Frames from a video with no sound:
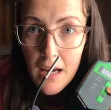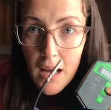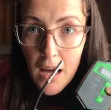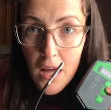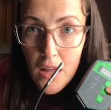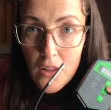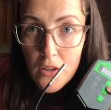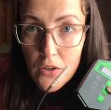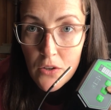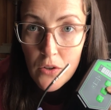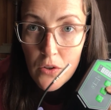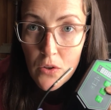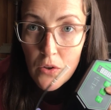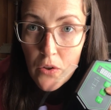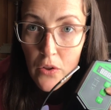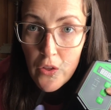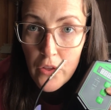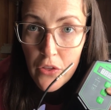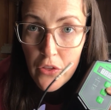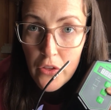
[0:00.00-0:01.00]
a little
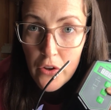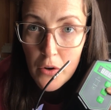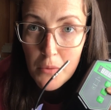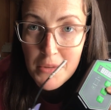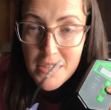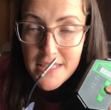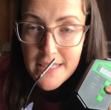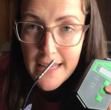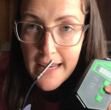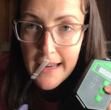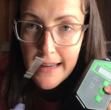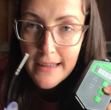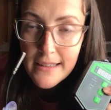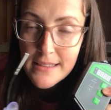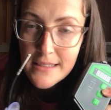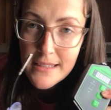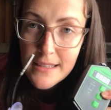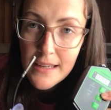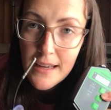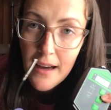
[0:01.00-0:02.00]

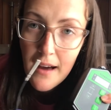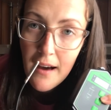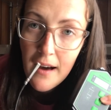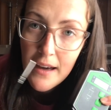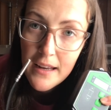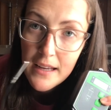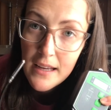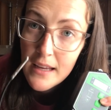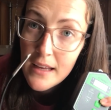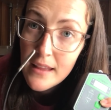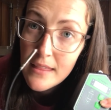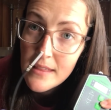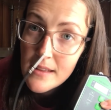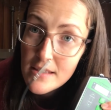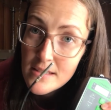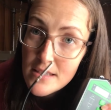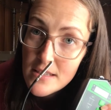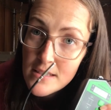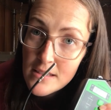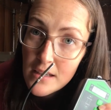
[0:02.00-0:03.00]
thermostat on it, and
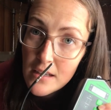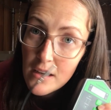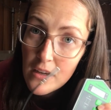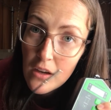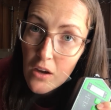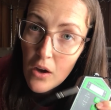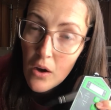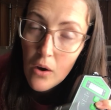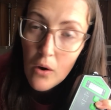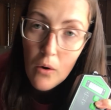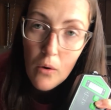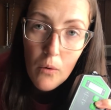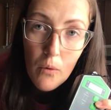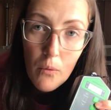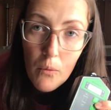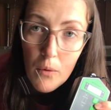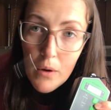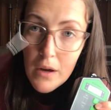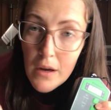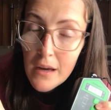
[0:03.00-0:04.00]
this is gonna
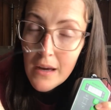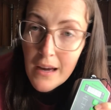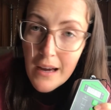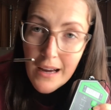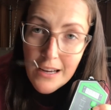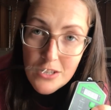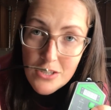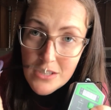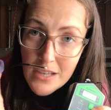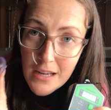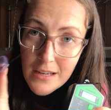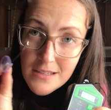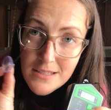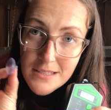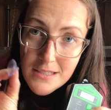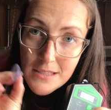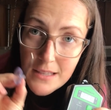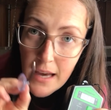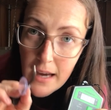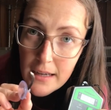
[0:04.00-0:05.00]
go, I just kind of
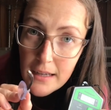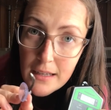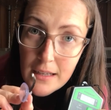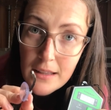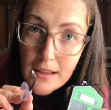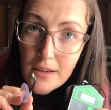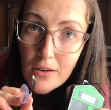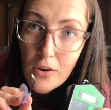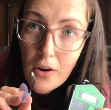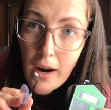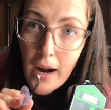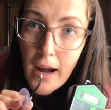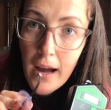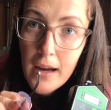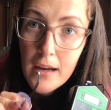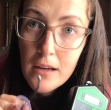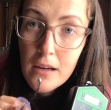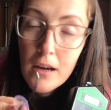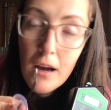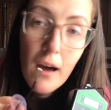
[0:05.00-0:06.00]
slide it in the
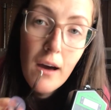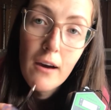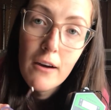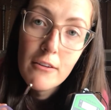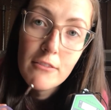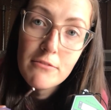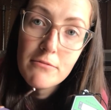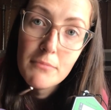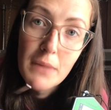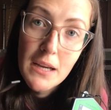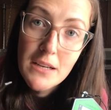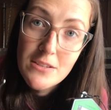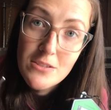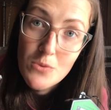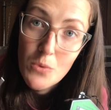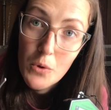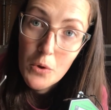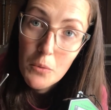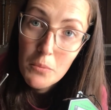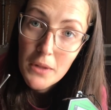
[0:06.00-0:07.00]
crack of my
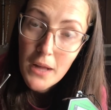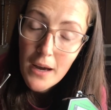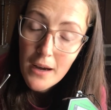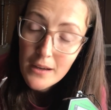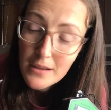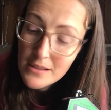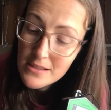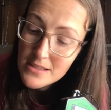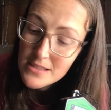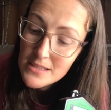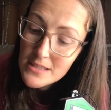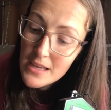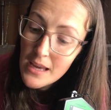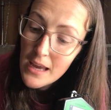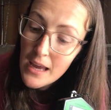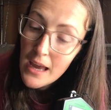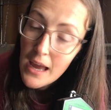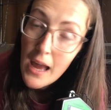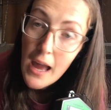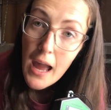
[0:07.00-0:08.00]
soil blocks
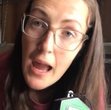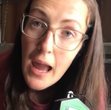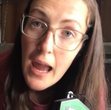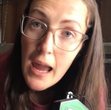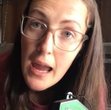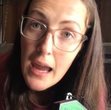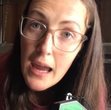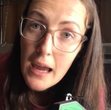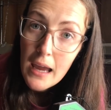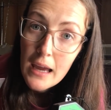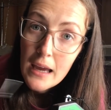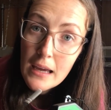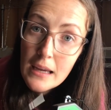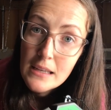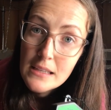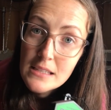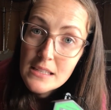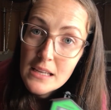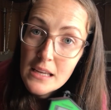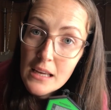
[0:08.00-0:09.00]

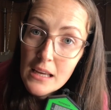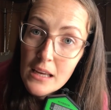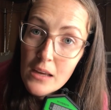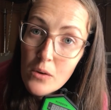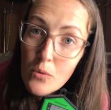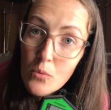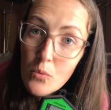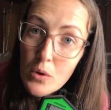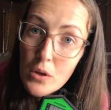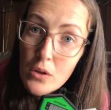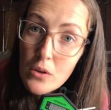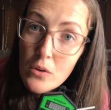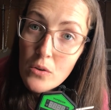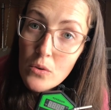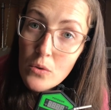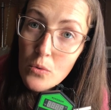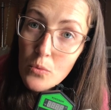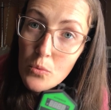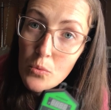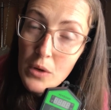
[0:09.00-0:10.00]
and it
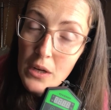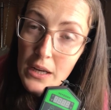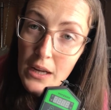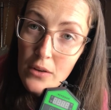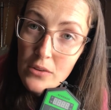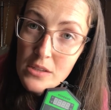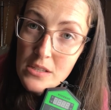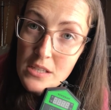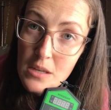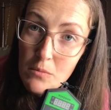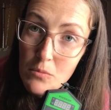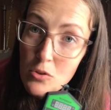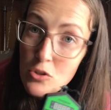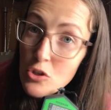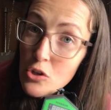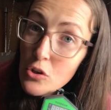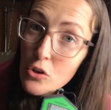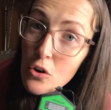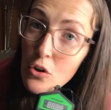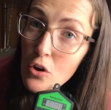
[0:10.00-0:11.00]
will read out the
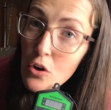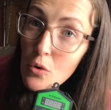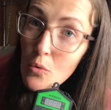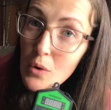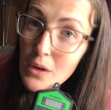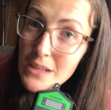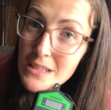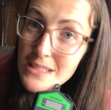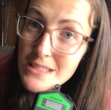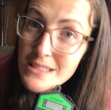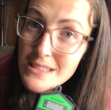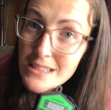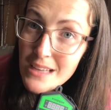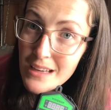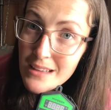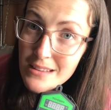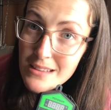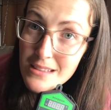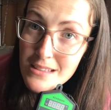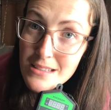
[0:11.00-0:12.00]
temperature. You're gonna wanna
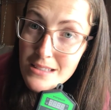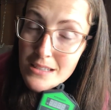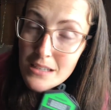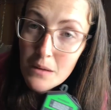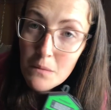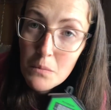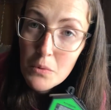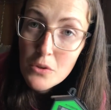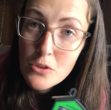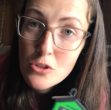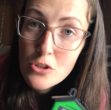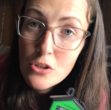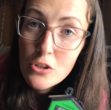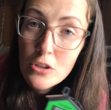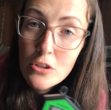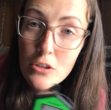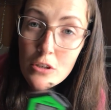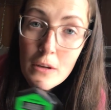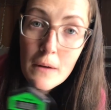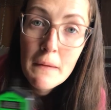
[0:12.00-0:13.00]
set this
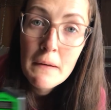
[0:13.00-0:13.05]
temperature